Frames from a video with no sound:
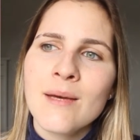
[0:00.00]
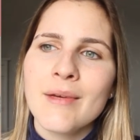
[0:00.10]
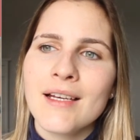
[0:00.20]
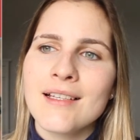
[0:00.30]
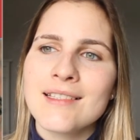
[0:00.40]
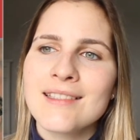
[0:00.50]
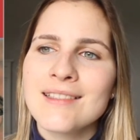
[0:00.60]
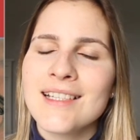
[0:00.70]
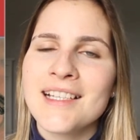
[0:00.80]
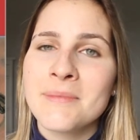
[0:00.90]

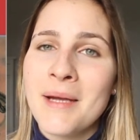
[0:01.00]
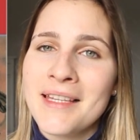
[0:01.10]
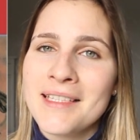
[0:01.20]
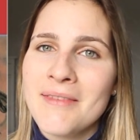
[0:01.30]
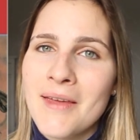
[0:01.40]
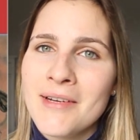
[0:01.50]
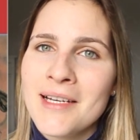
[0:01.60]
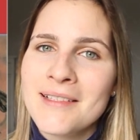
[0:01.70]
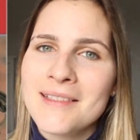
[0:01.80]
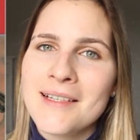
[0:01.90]
because it's my least
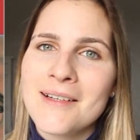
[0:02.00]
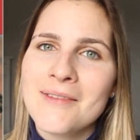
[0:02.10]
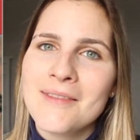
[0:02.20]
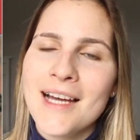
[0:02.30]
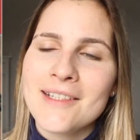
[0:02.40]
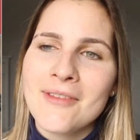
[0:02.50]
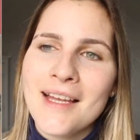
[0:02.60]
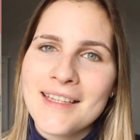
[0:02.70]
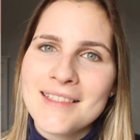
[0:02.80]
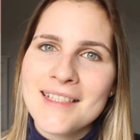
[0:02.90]
favorite, so I don't
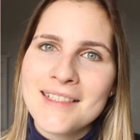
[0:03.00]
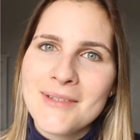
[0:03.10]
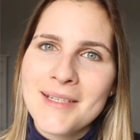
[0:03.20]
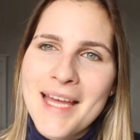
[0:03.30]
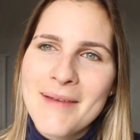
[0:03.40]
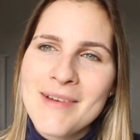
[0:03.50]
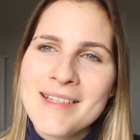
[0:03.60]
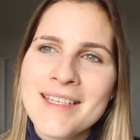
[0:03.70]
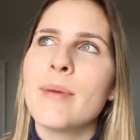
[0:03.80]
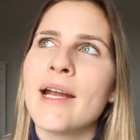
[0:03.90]
like listening to it that
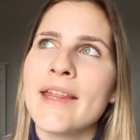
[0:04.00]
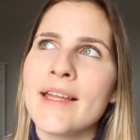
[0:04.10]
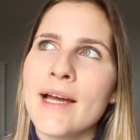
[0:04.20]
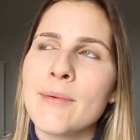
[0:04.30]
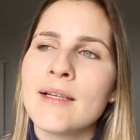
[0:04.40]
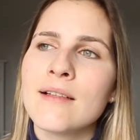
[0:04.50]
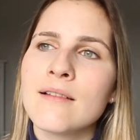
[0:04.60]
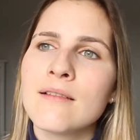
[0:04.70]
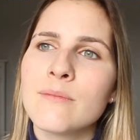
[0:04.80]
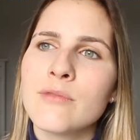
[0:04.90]
much. But I think I
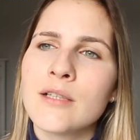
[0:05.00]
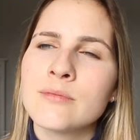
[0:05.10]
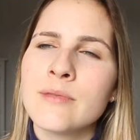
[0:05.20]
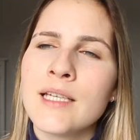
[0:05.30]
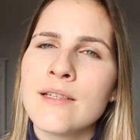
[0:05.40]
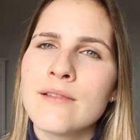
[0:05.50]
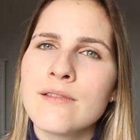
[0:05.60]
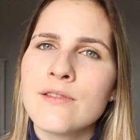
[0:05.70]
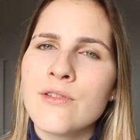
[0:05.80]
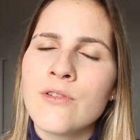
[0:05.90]
will probably
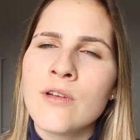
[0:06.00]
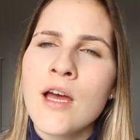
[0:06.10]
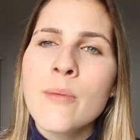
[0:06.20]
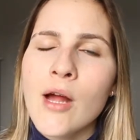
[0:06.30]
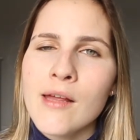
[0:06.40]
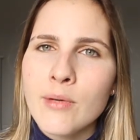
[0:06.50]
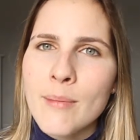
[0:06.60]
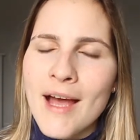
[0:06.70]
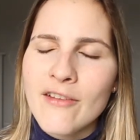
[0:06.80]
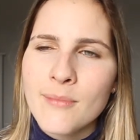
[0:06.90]
soon, probably when
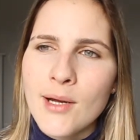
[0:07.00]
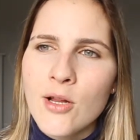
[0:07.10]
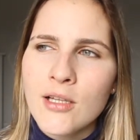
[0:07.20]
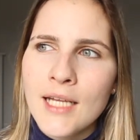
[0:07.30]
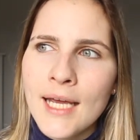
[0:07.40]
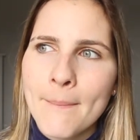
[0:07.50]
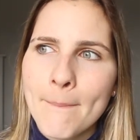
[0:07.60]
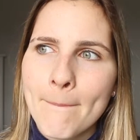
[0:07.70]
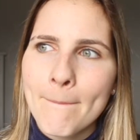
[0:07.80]
I'm back from my holiday,